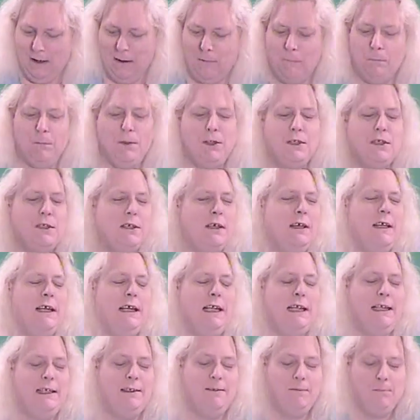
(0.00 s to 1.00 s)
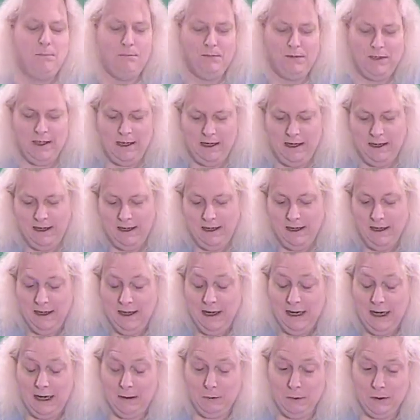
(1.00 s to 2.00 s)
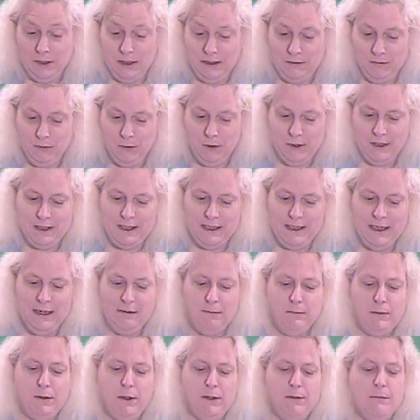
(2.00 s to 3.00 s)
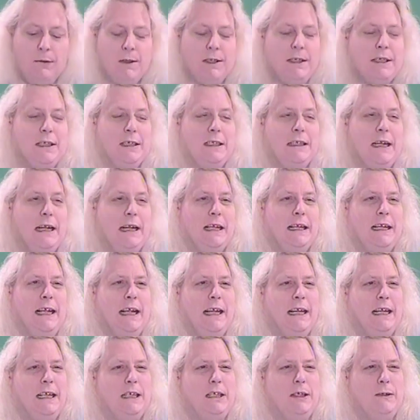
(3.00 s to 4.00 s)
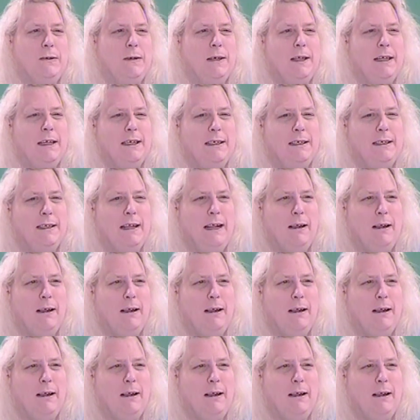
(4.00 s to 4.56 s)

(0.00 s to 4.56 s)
musically, I really wasn't dedicated to it.